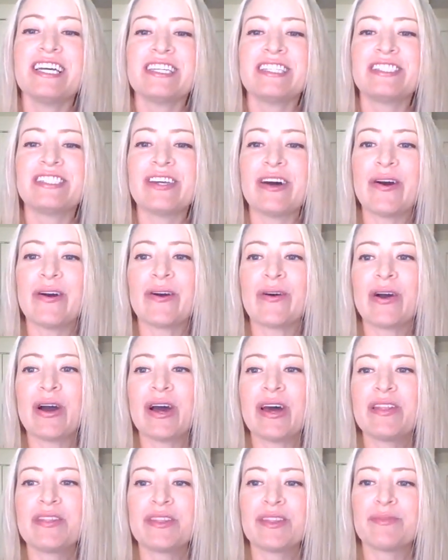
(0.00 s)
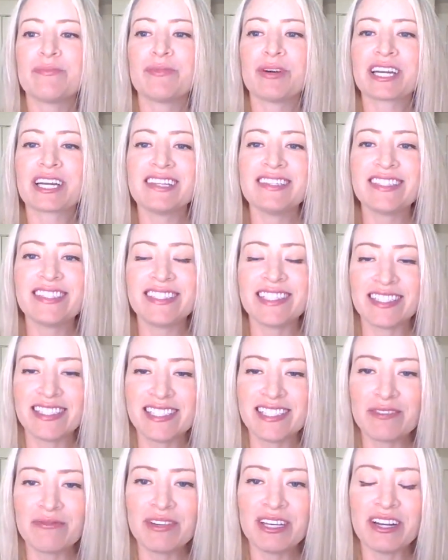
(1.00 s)
So the more
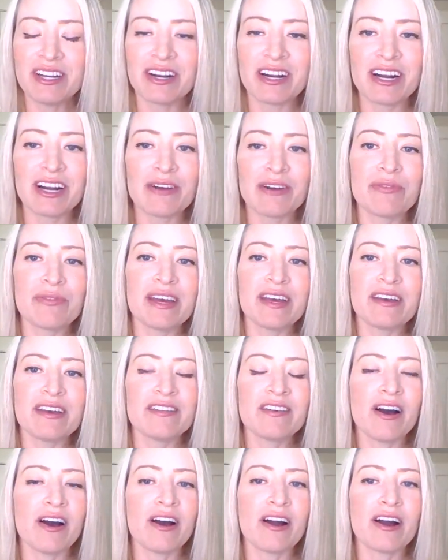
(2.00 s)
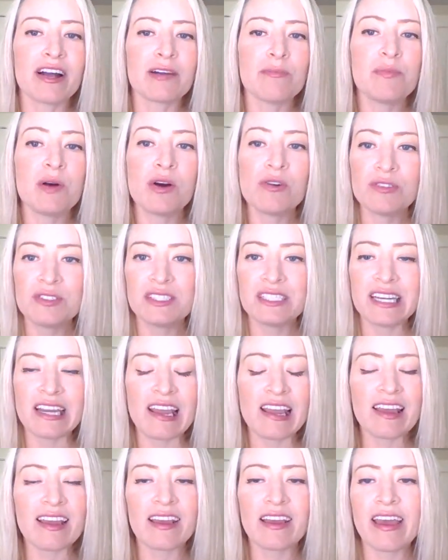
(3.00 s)
consistent we are with our
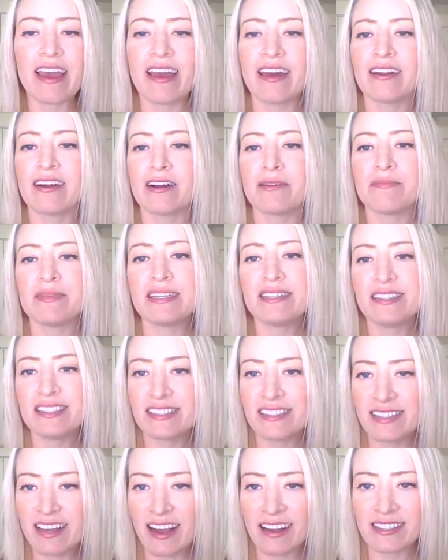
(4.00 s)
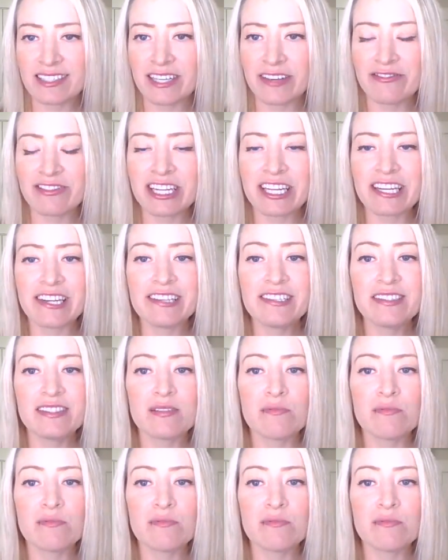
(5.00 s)
posting and our business activities,